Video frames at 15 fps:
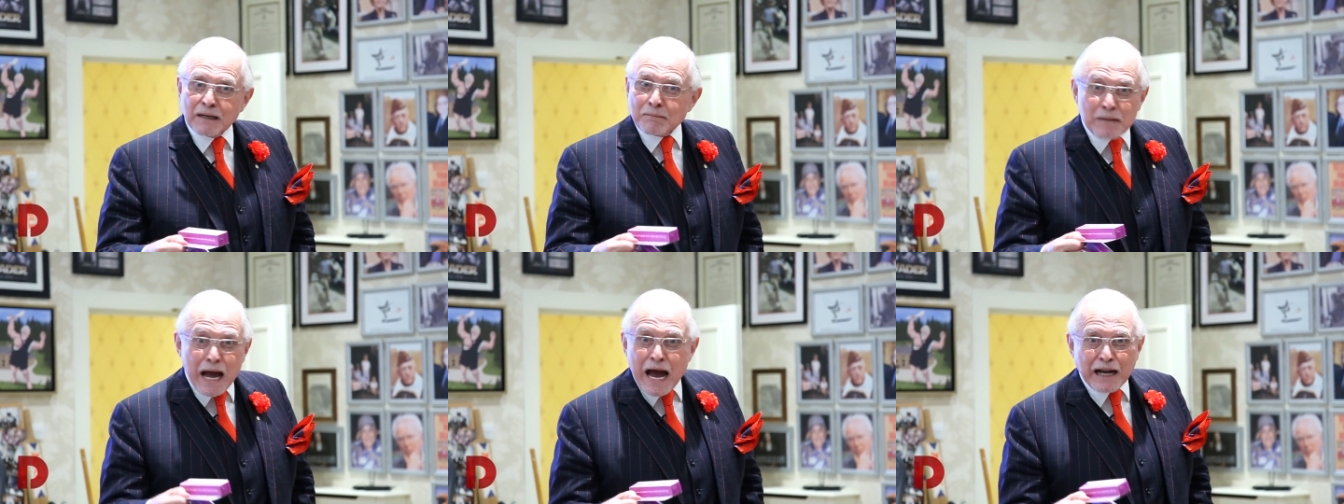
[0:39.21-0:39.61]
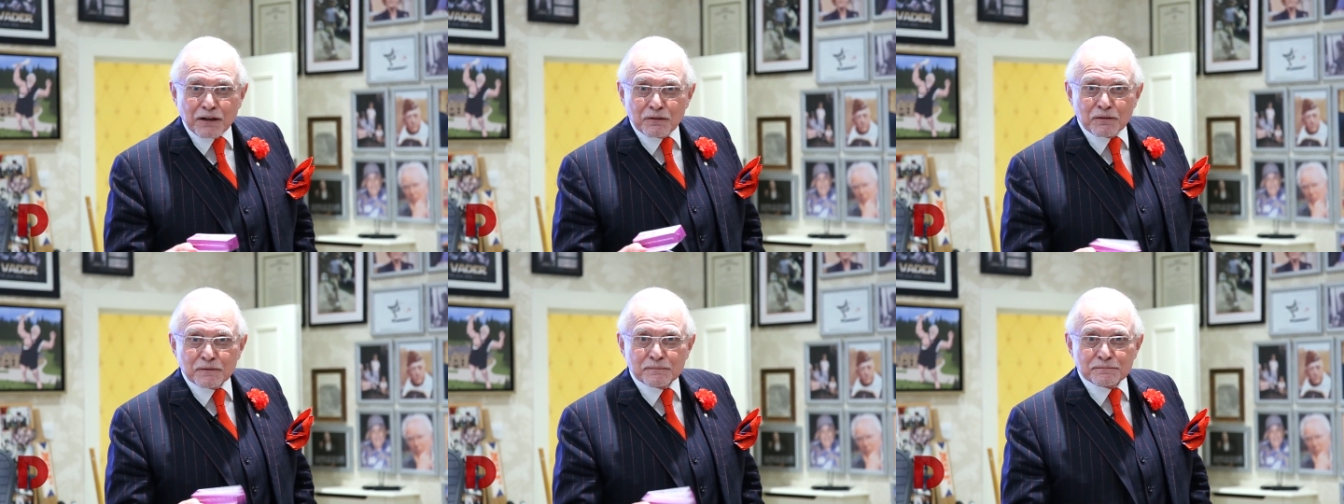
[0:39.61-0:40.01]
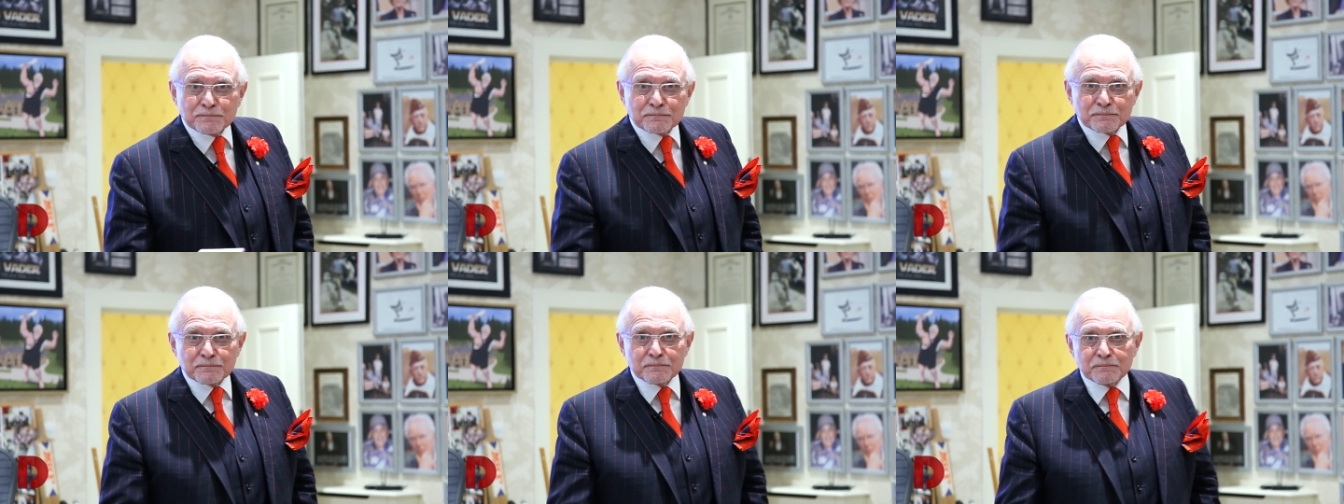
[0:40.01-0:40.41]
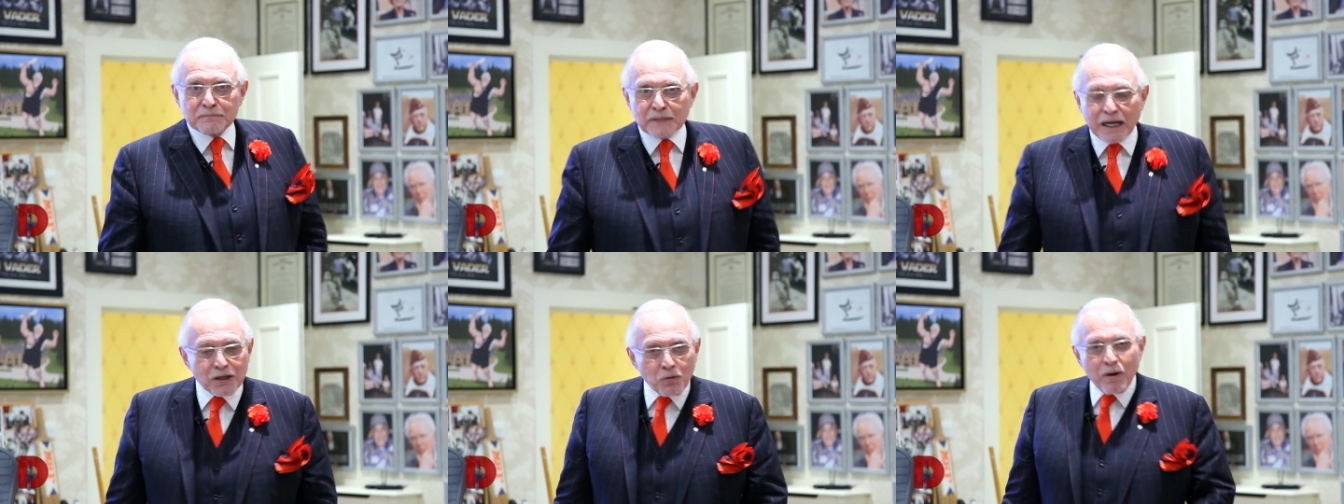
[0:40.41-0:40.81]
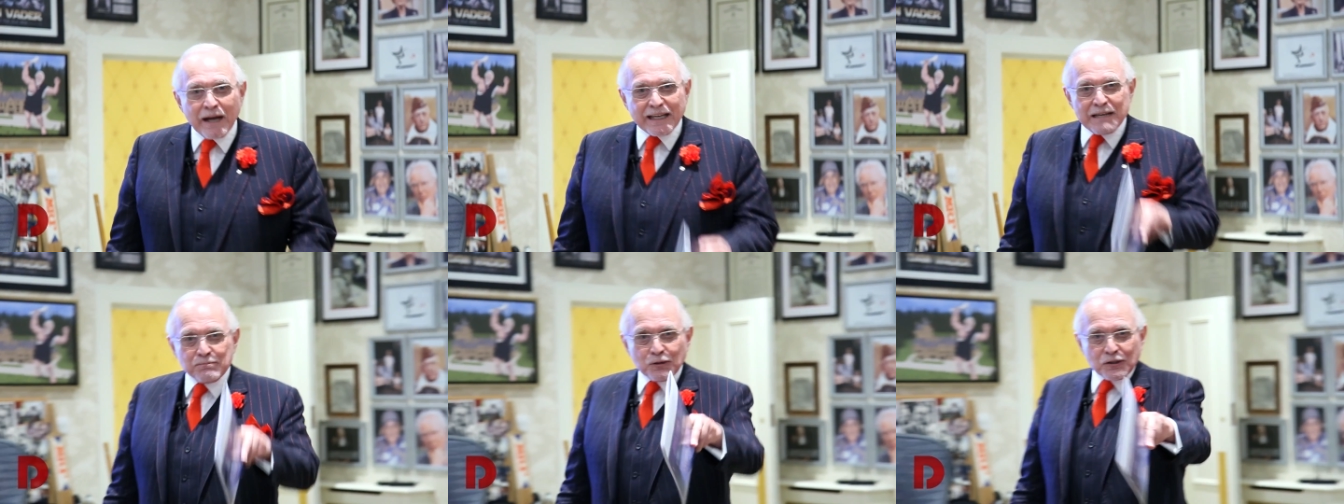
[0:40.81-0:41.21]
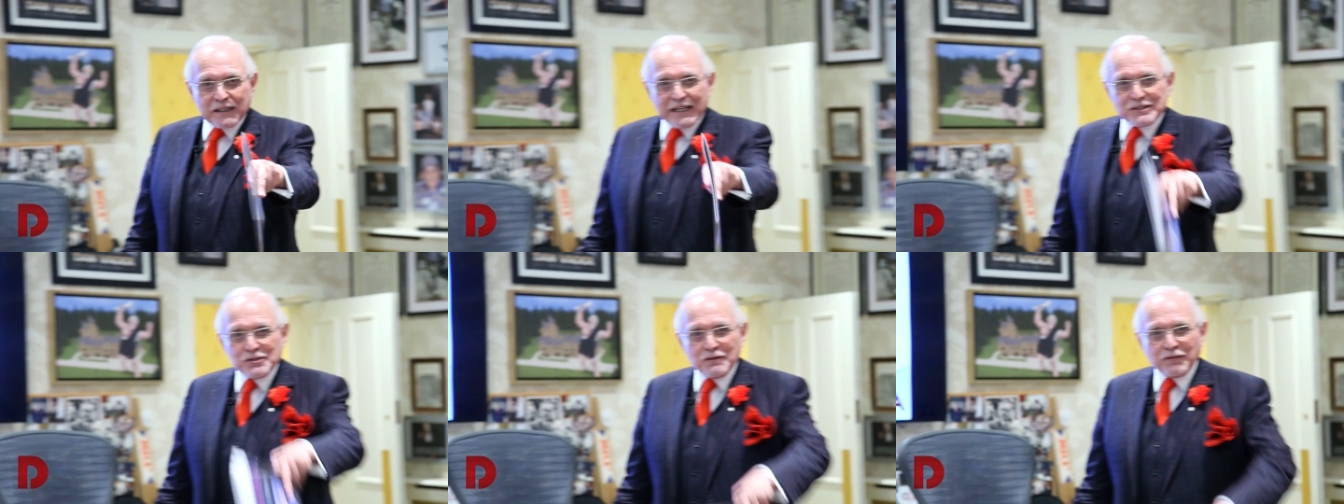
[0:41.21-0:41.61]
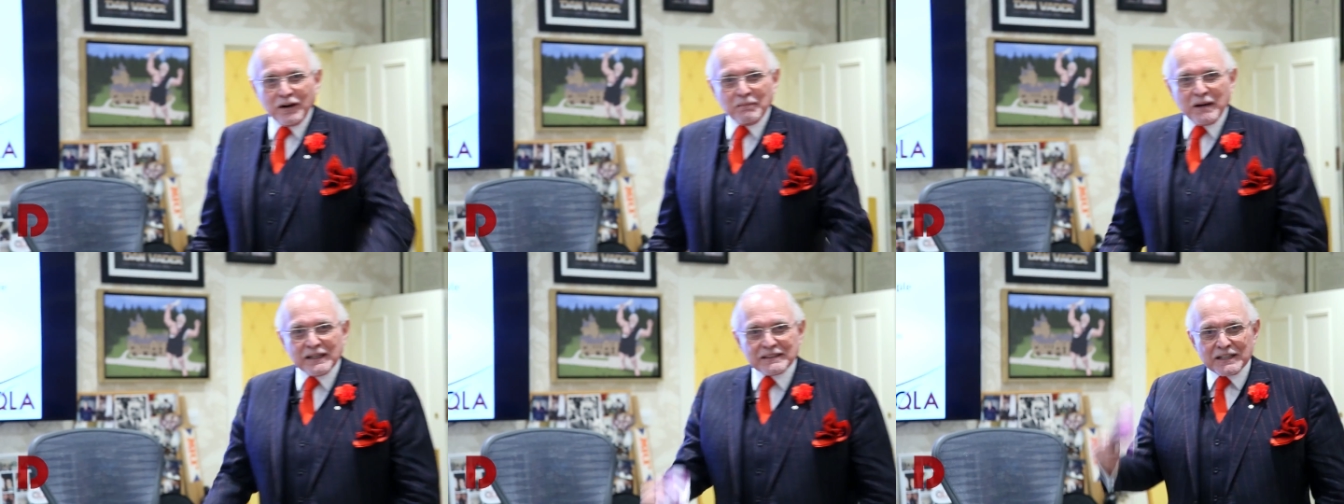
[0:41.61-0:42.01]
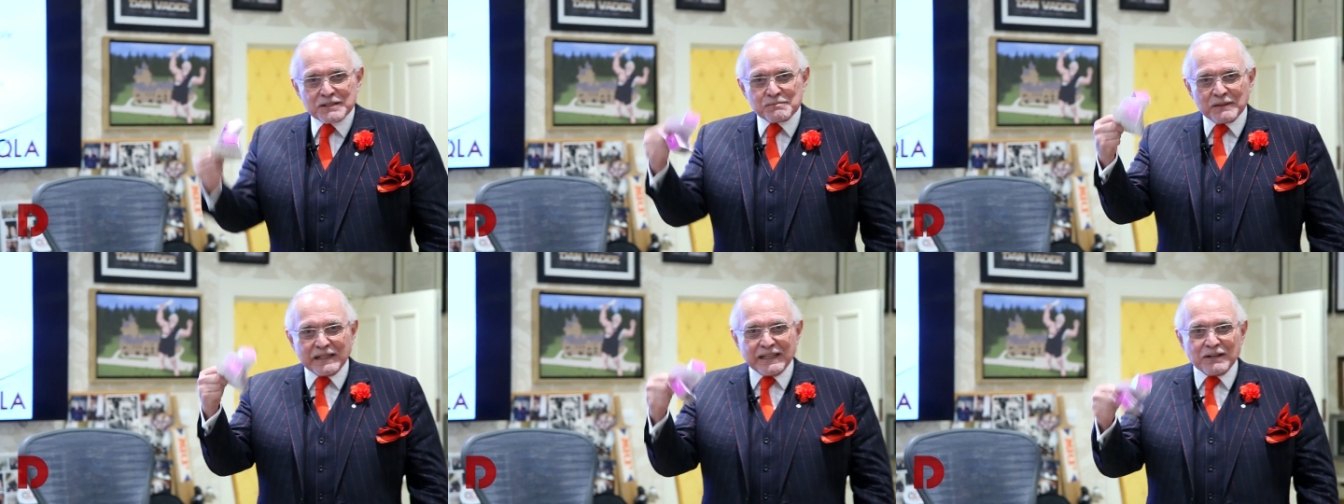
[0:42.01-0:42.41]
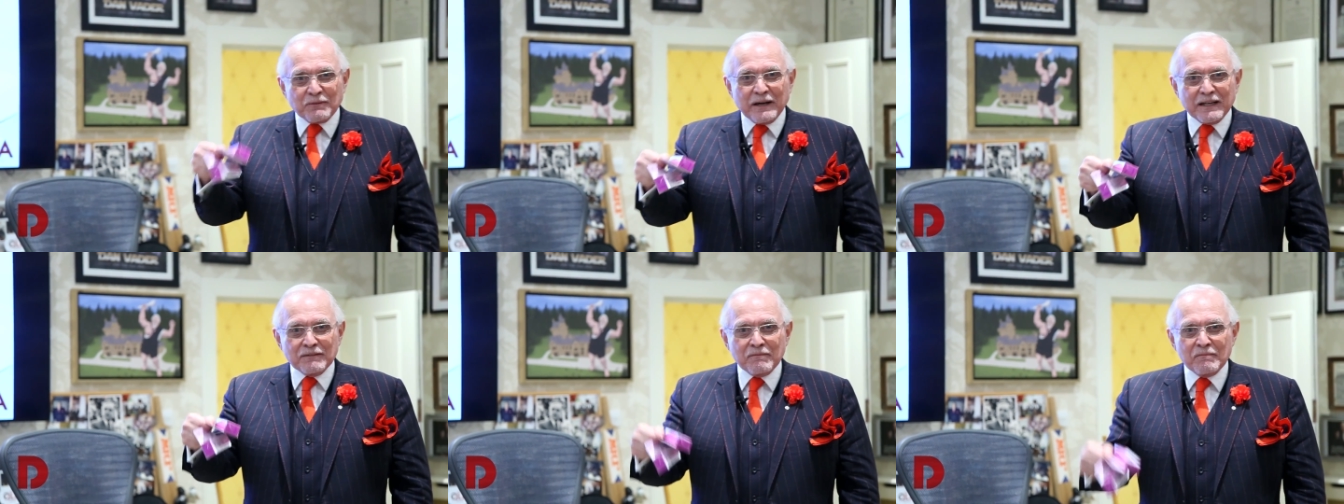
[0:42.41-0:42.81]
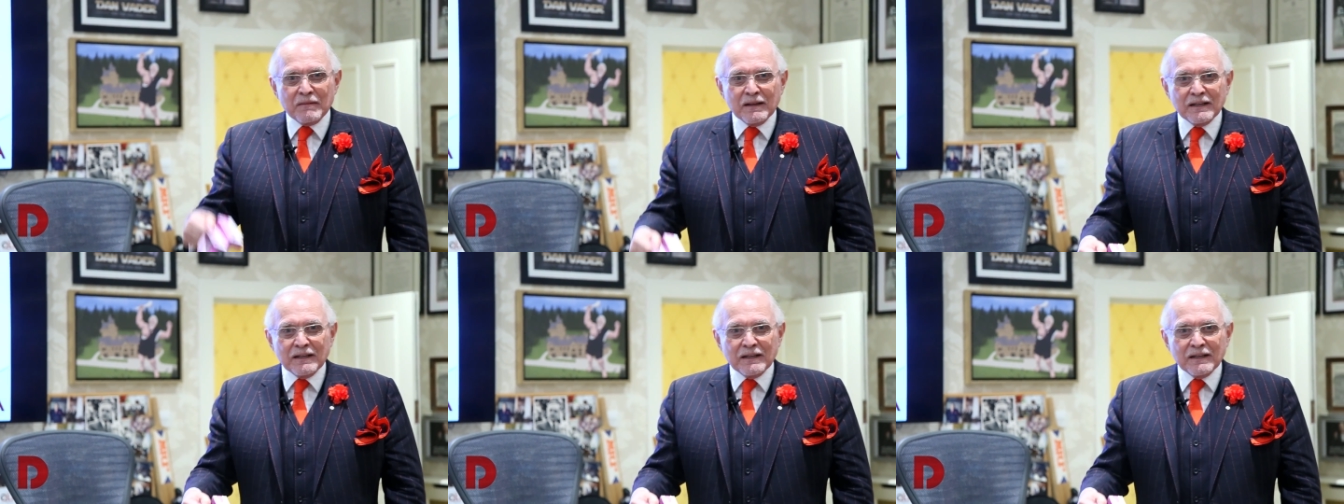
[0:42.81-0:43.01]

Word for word: I'm not. I don't know why I keep looking at you for about this, but anyway,